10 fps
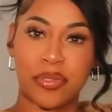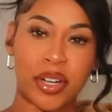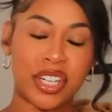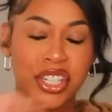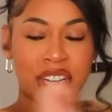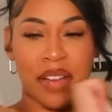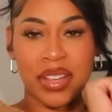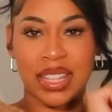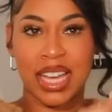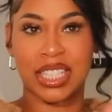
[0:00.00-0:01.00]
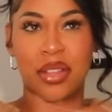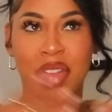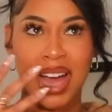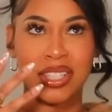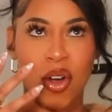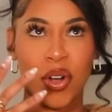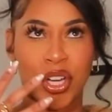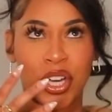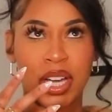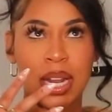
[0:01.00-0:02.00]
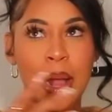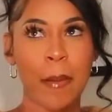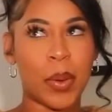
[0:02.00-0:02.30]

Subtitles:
furnished and everything, so that's all good.